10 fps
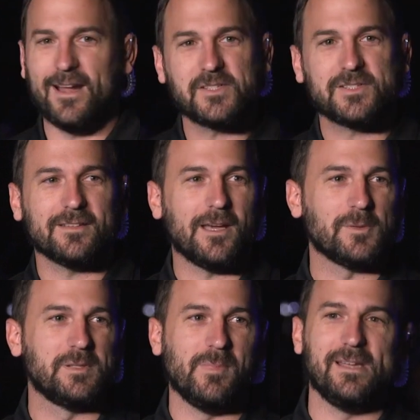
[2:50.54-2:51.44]
And I just thought
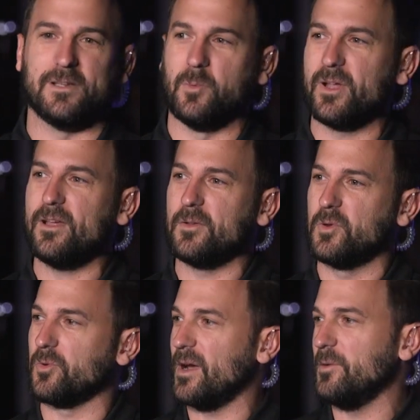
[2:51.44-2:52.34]
that was amazing. What
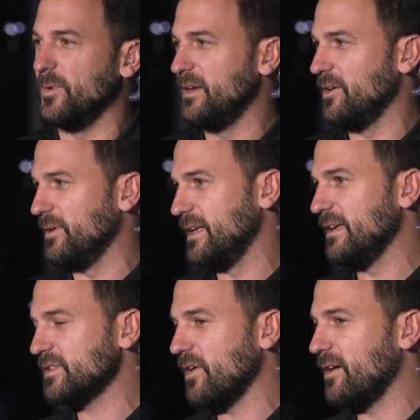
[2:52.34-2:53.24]
a great window into
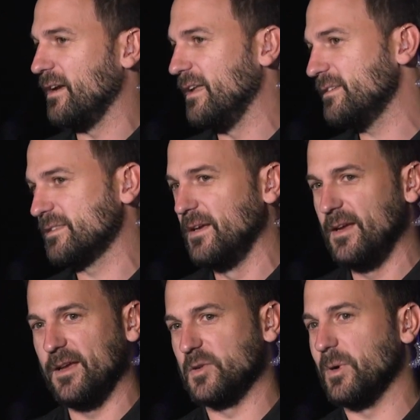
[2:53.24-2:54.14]
his heart and his,
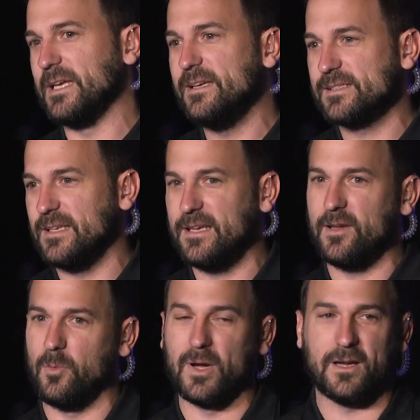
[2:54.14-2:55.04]
into what he's
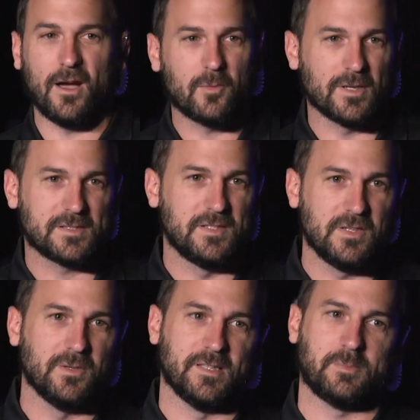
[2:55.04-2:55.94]
thinking and what God wants to
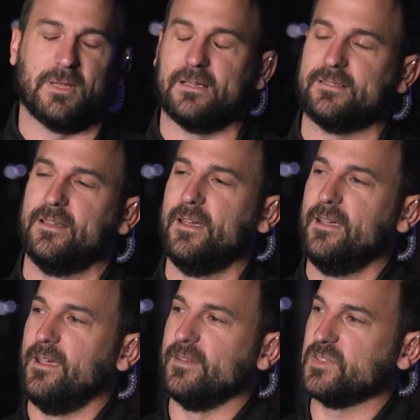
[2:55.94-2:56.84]
do in this place.
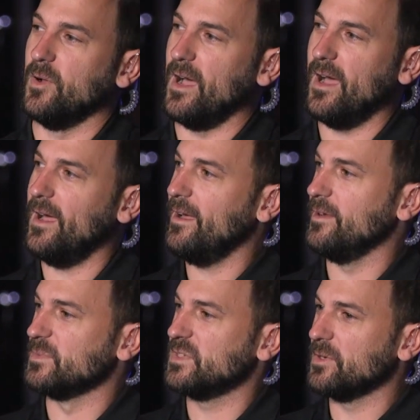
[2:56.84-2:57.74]
And so I
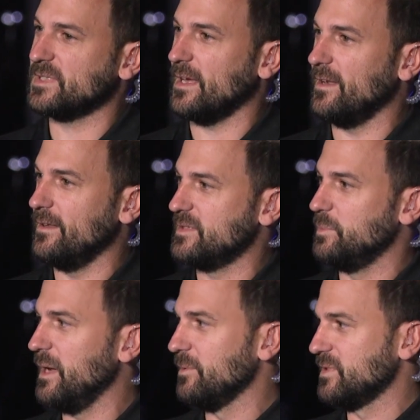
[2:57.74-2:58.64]
am so excited
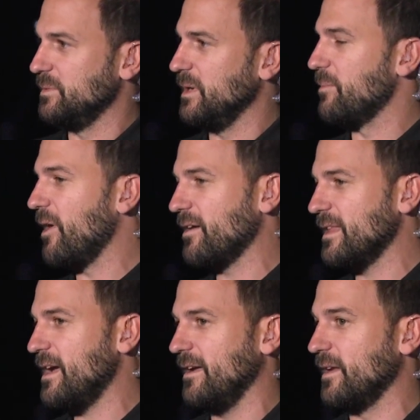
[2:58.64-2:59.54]
to be able to be a part
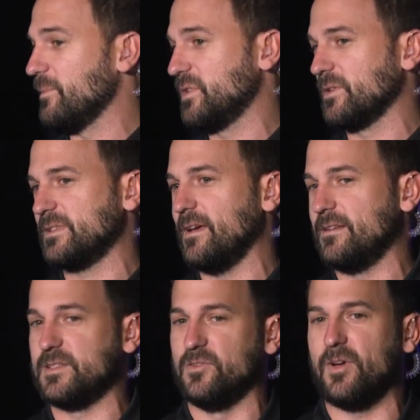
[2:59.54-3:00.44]
of that, and I'm so
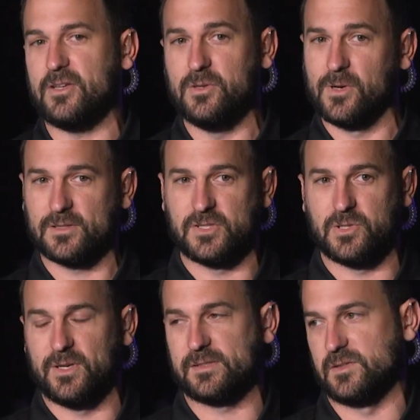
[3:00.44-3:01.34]
excited to invite you all to
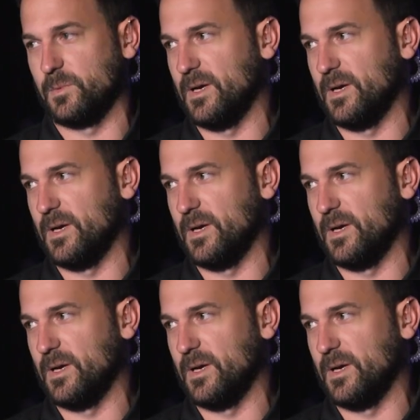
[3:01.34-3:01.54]
join